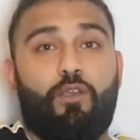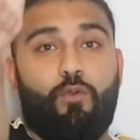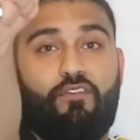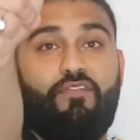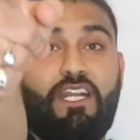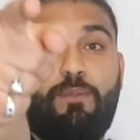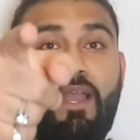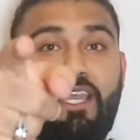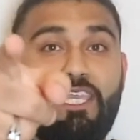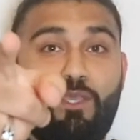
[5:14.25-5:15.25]
Quick fact
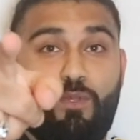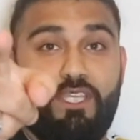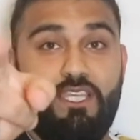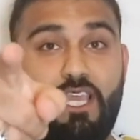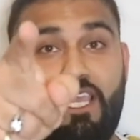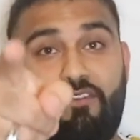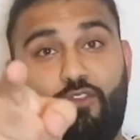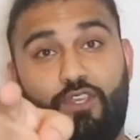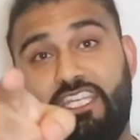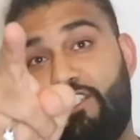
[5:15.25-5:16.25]
about kiwis,
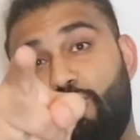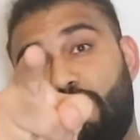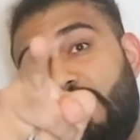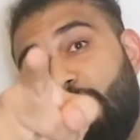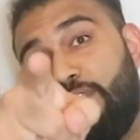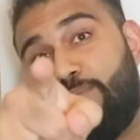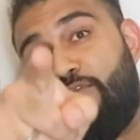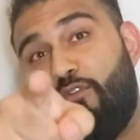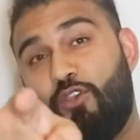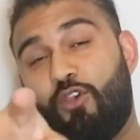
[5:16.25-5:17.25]
if you eat two kiwis
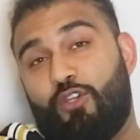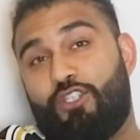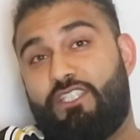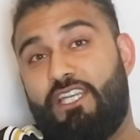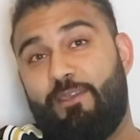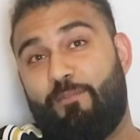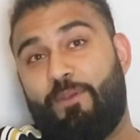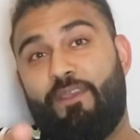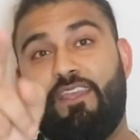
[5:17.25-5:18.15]
before you go to sleep